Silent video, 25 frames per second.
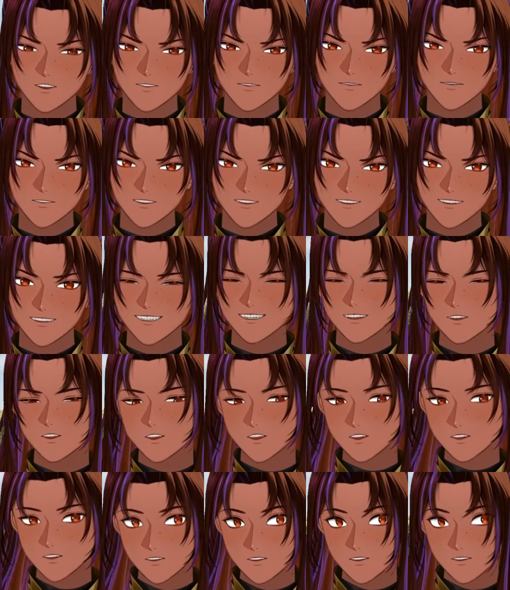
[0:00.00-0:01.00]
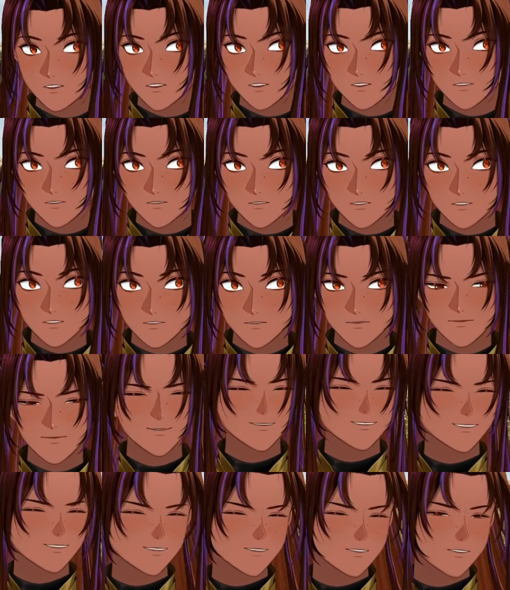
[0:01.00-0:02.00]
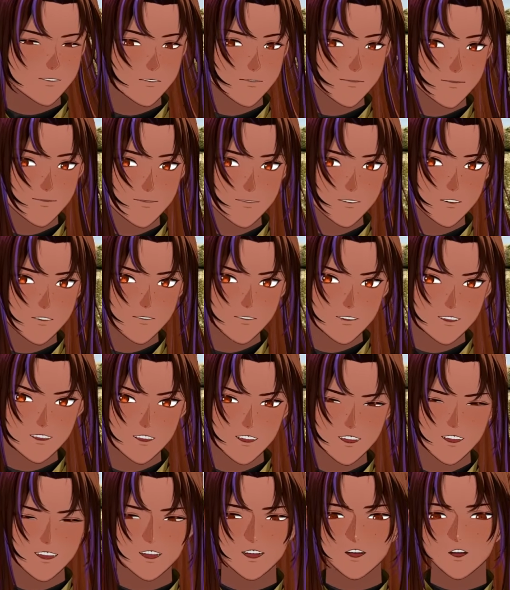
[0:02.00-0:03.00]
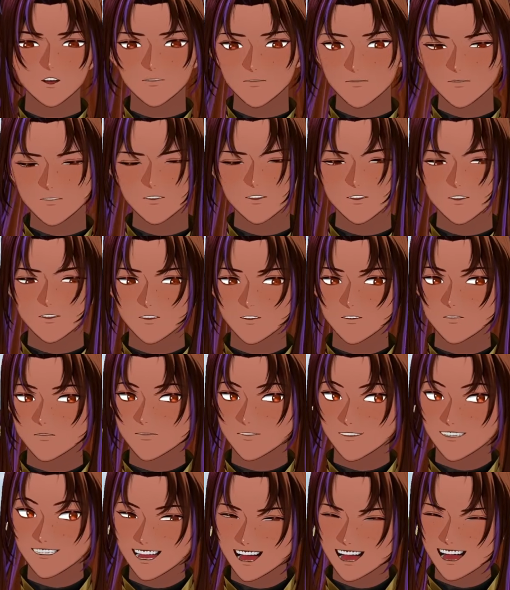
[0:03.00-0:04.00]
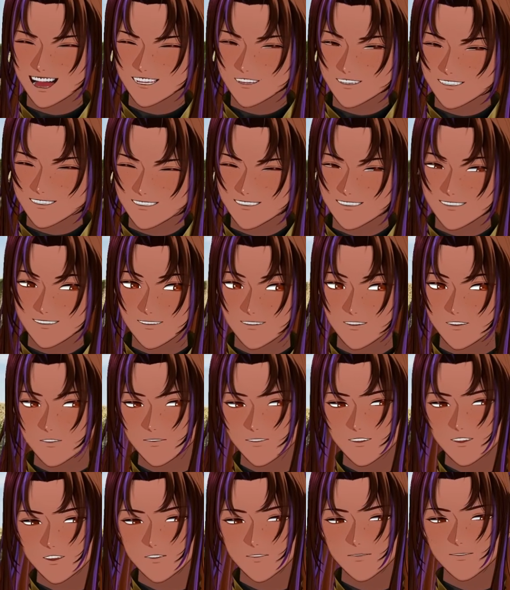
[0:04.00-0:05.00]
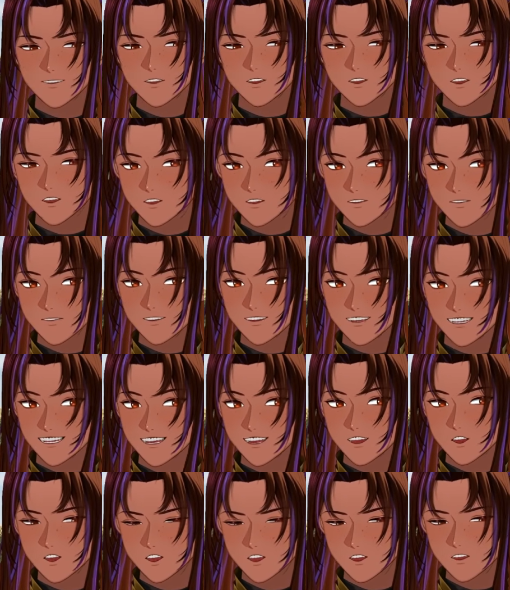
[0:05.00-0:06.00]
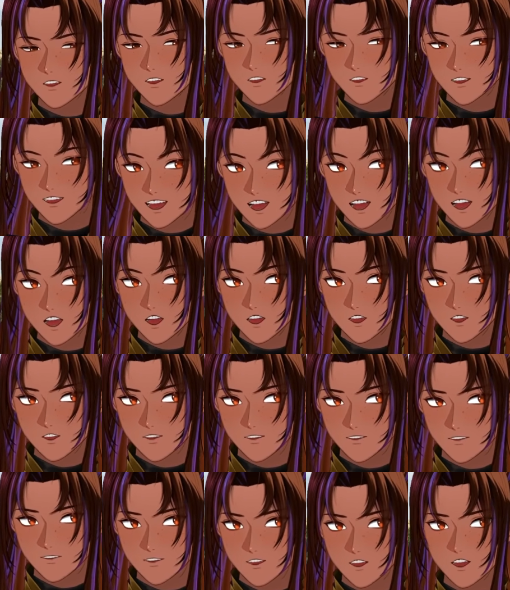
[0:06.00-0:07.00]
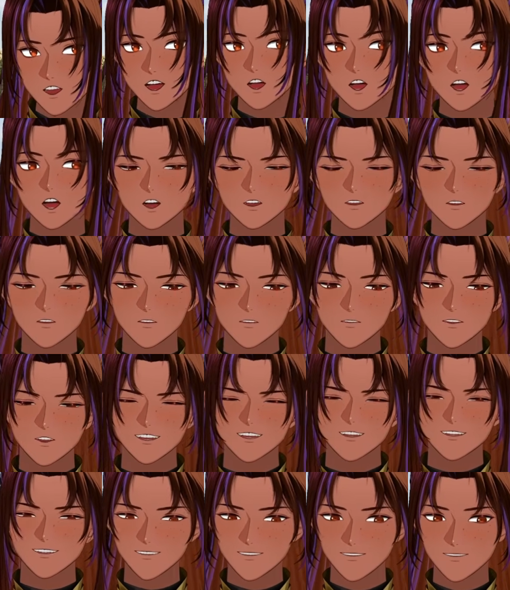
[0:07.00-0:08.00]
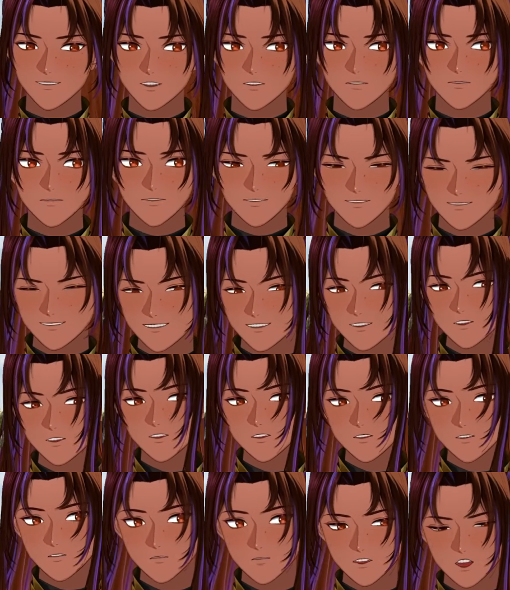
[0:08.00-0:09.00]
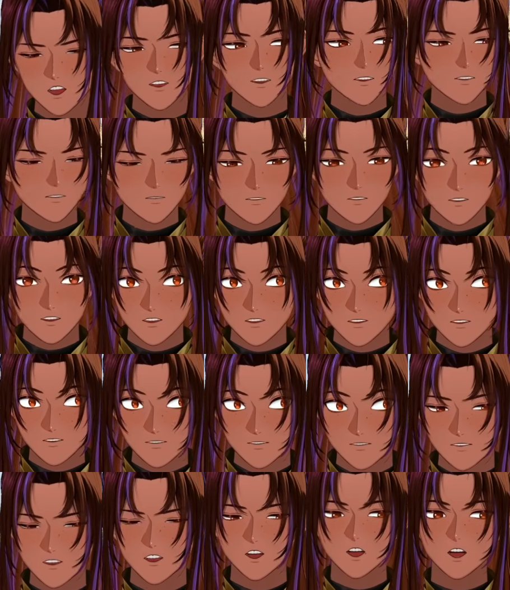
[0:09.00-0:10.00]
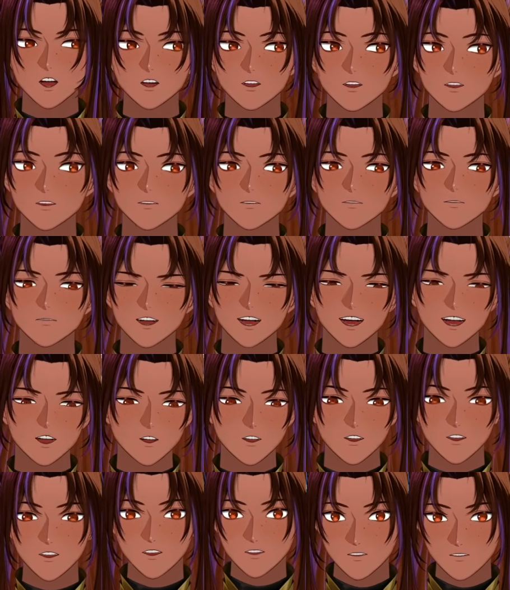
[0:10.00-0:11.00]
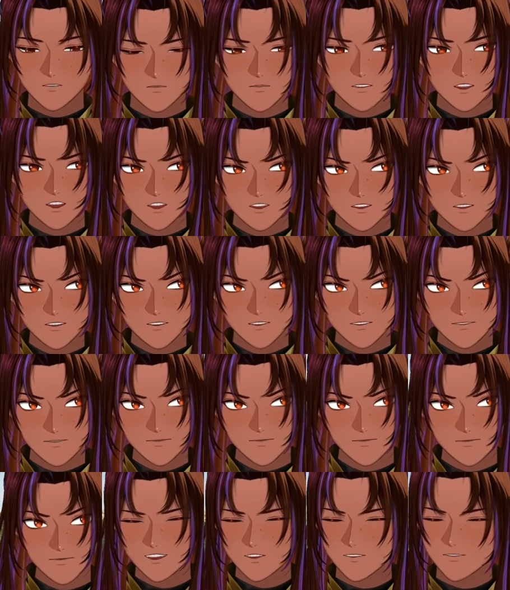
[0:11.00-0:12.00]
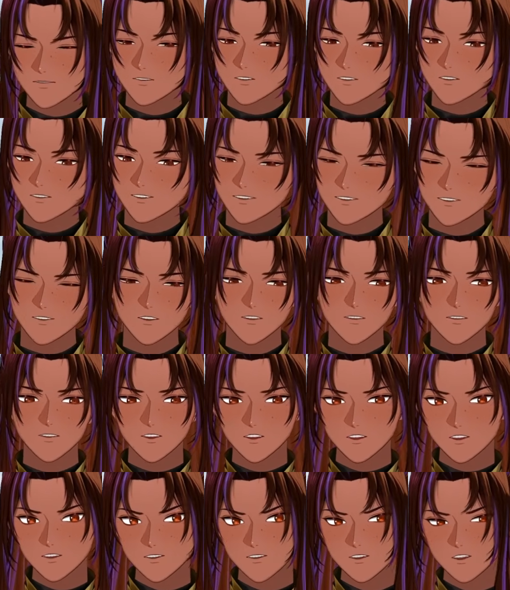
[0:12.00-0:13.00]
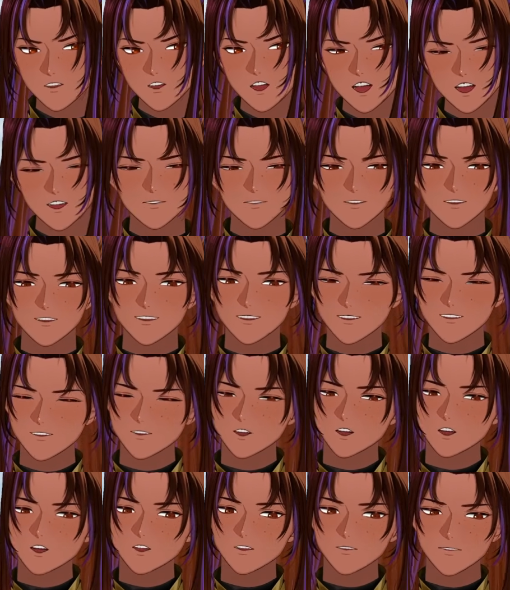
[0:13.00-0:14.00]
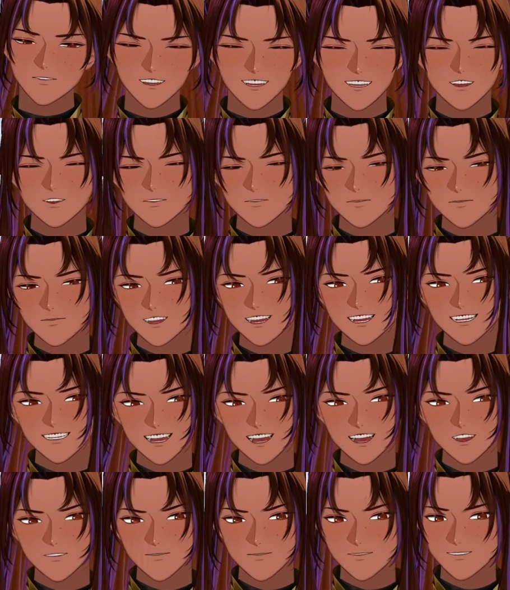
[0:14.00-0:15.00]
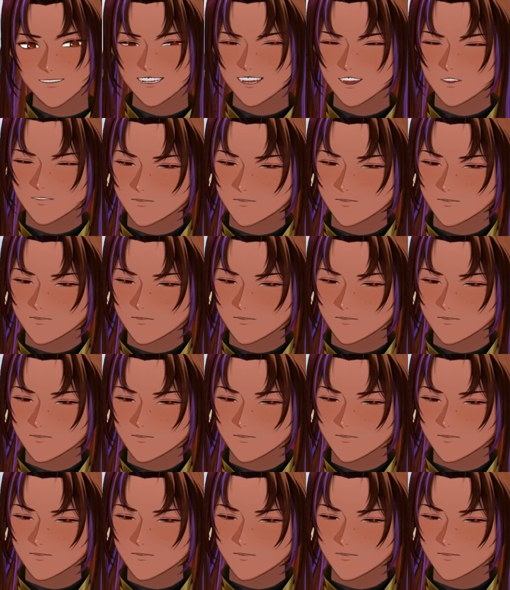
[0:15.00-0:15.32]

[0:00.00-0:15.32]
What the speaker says: one. It's a good scroll because it's specific, but it's a reaction, so you need to be holding it in your hand when someone gets swallowed whole or dragged underwater for it to trigger. So you have to know that it might happen and